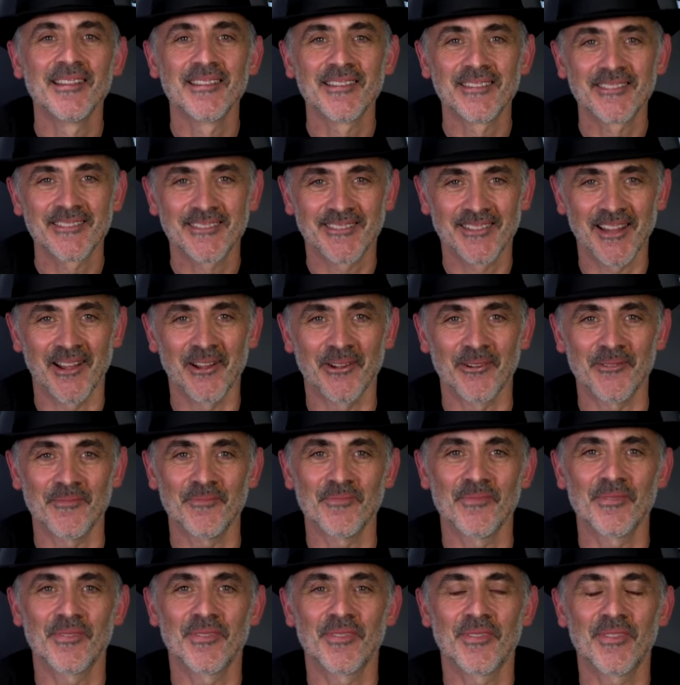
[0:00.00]
So,
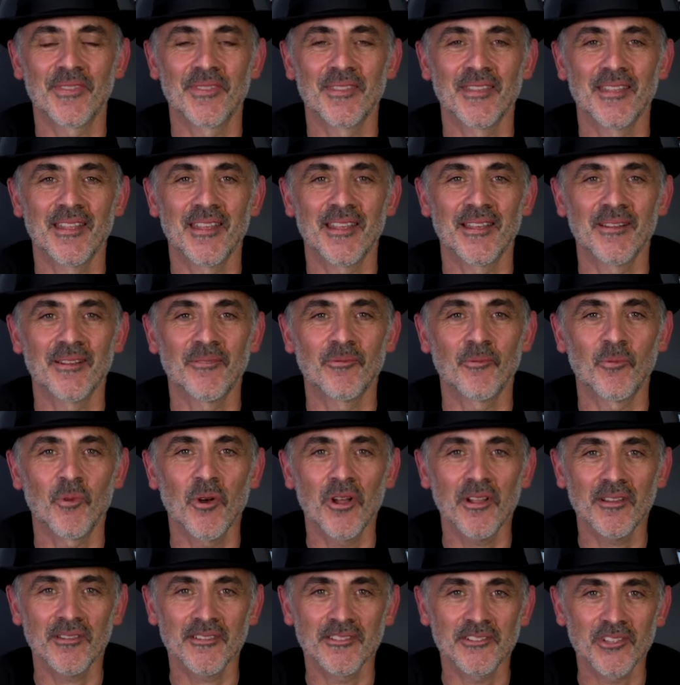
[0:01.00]

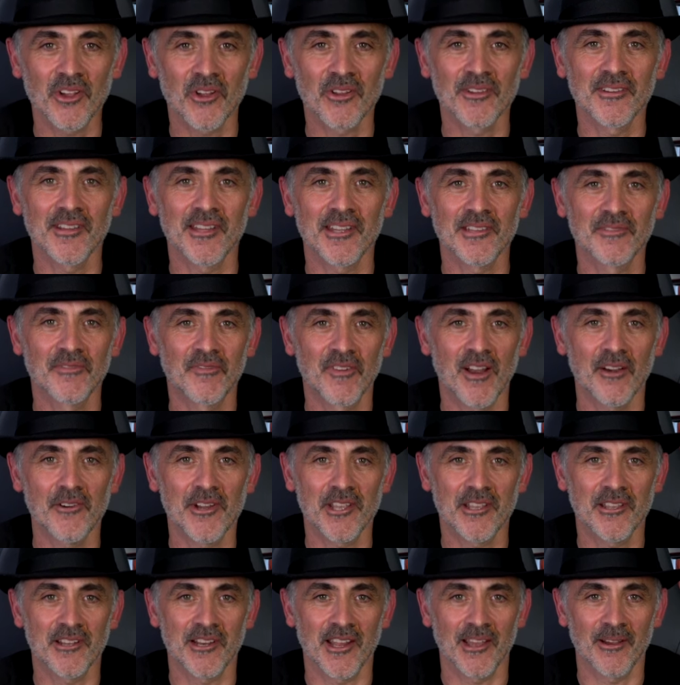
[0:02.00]
what John is very
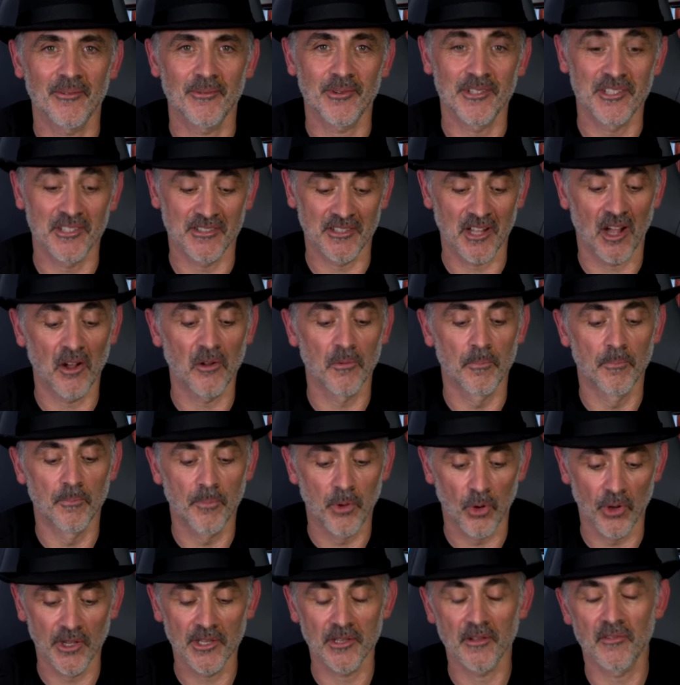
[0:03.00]
good at, which is the whole
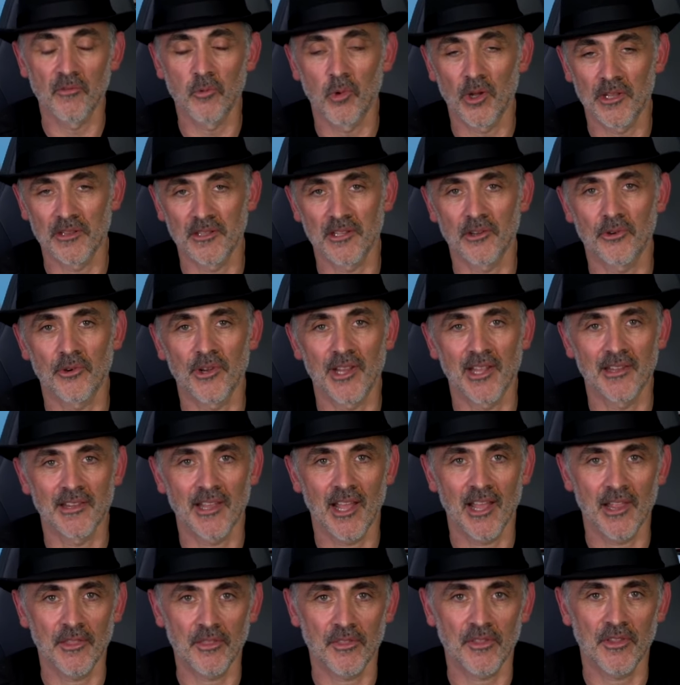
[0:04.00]
point of One Degree and
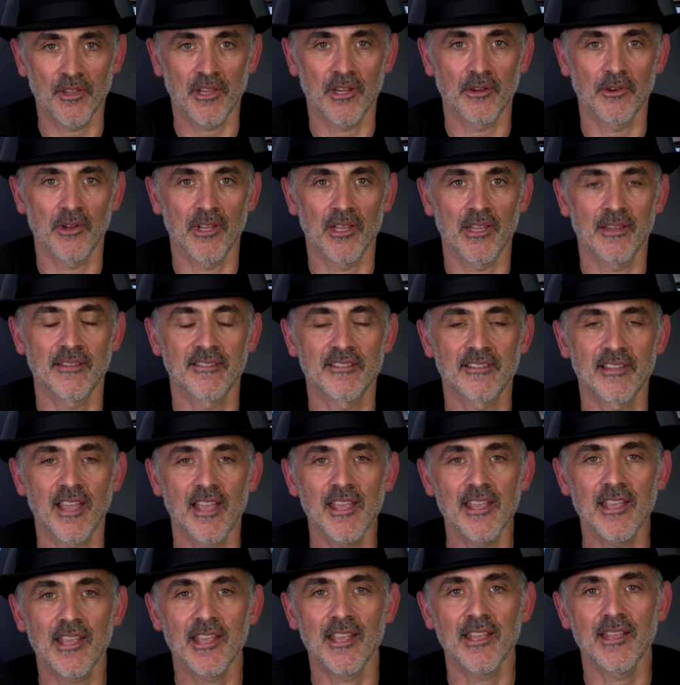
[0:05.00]
Nth Degree, is
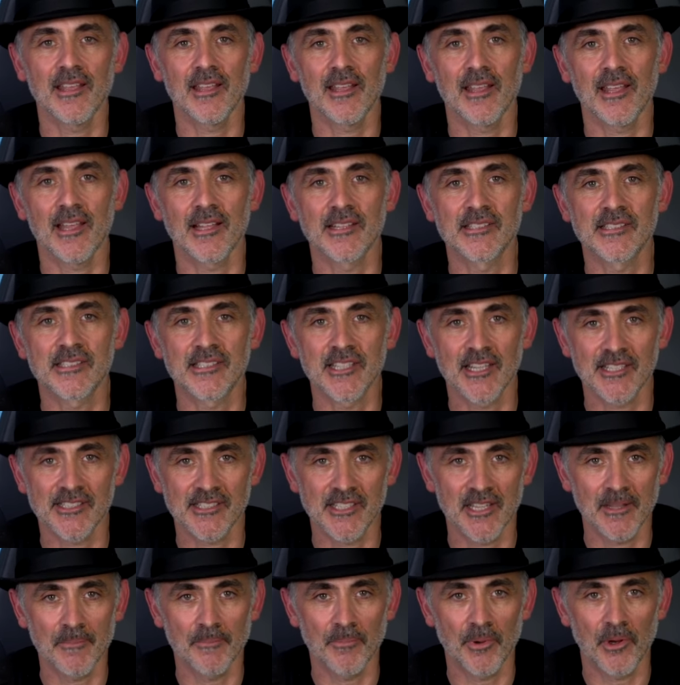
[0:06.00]
taking
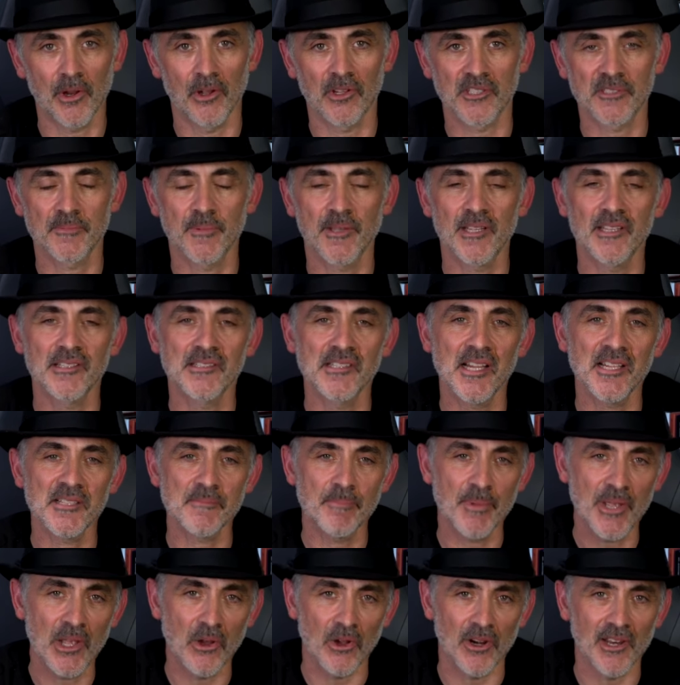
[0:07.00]
existing plots, because let's
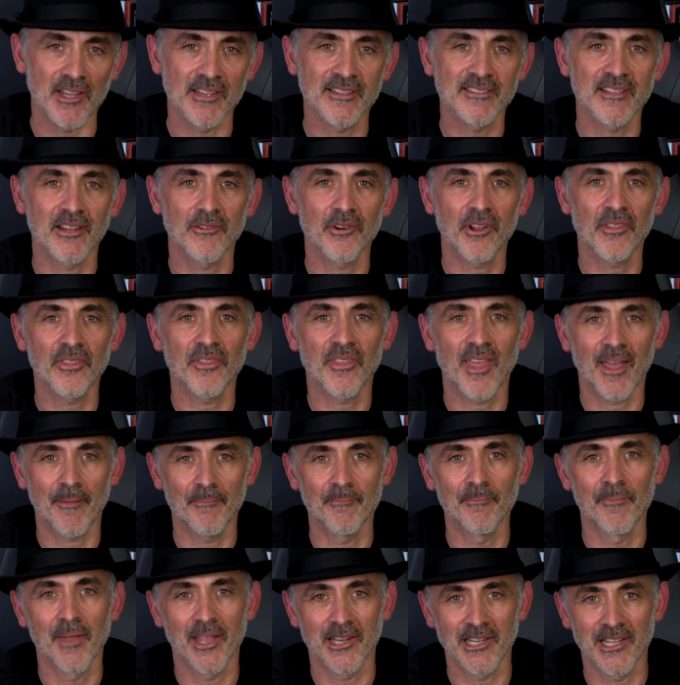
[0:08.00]
be honest, there aren't that
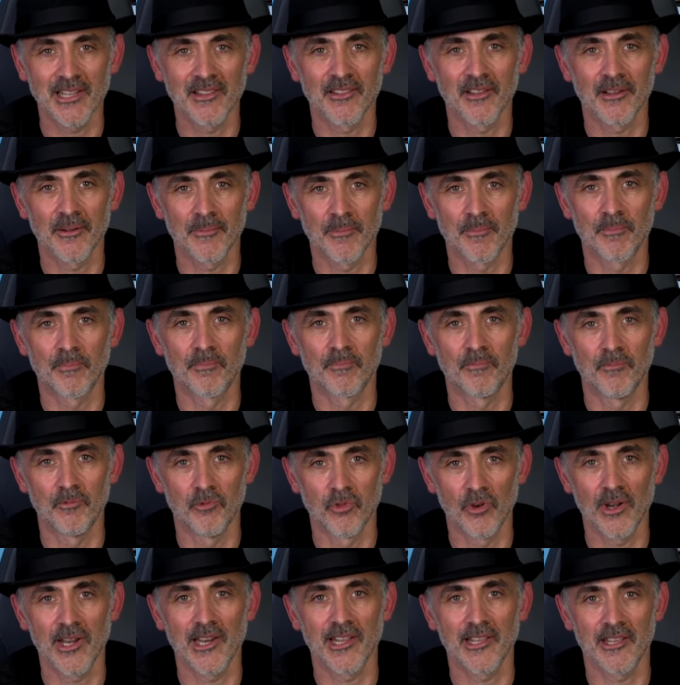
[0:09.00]
many that are
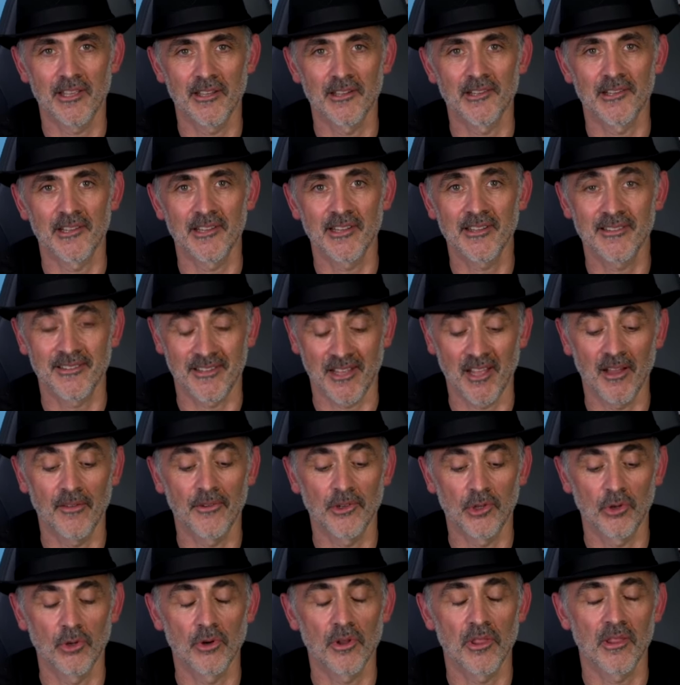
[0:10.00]
really good, and he's
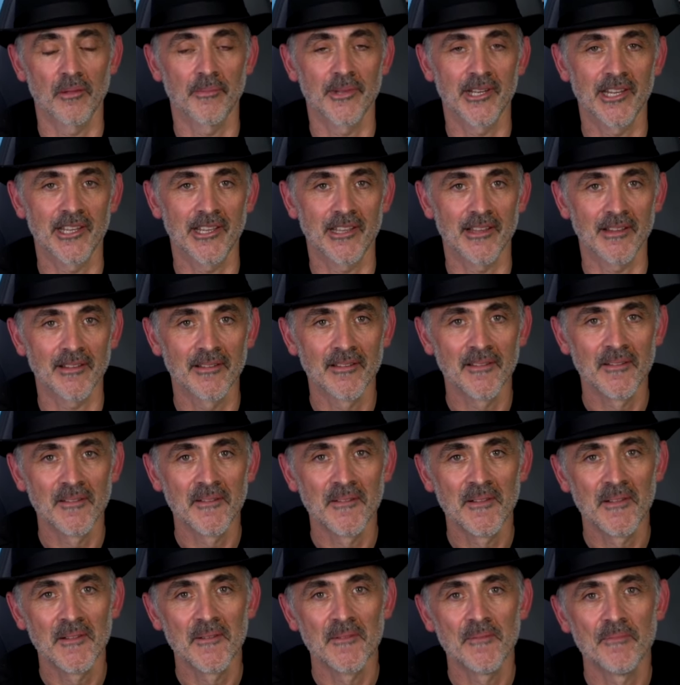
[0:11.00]
covered all of them in here,
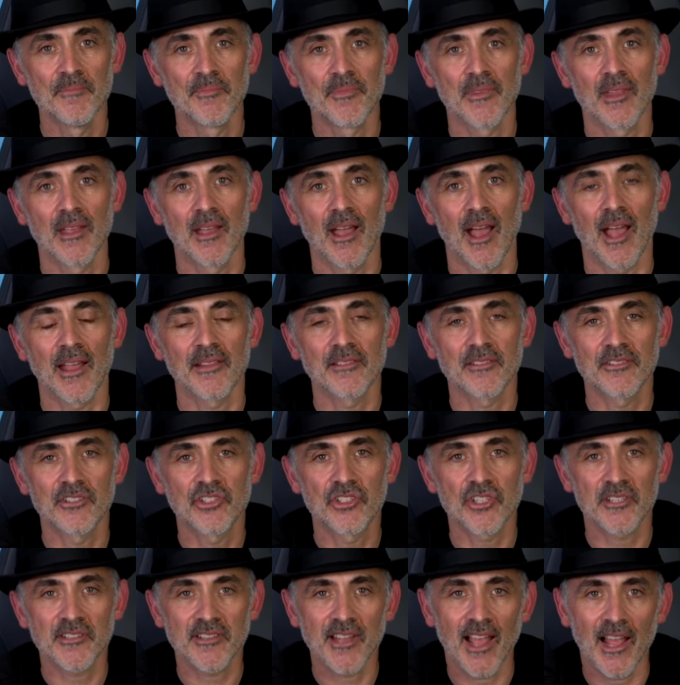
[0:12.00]
and
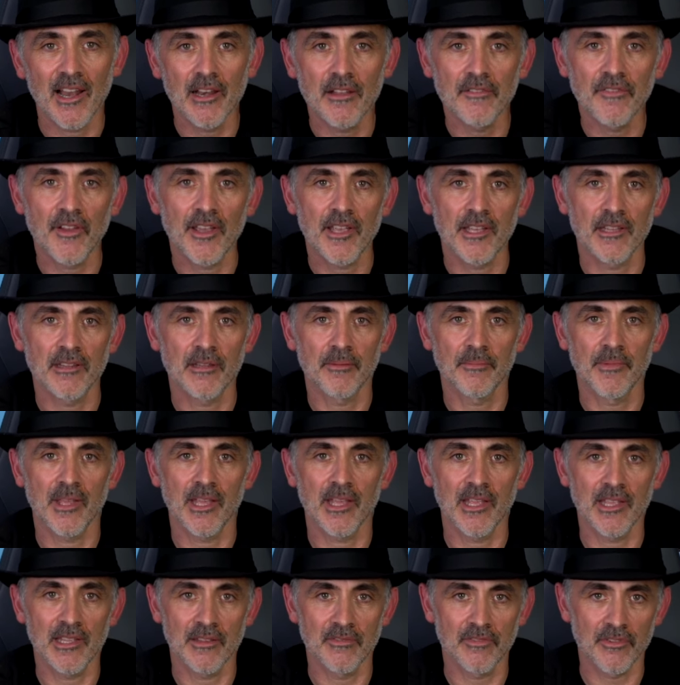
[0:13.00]
just elevating them
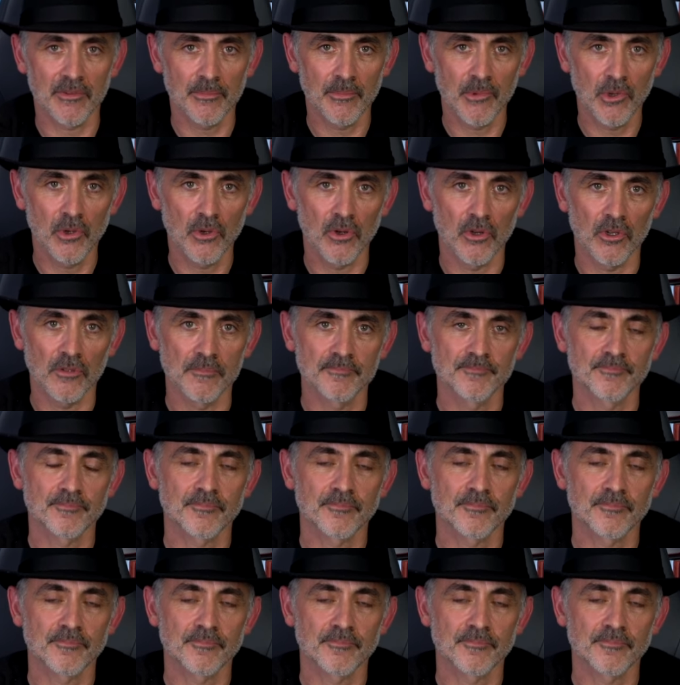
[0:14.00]
even more.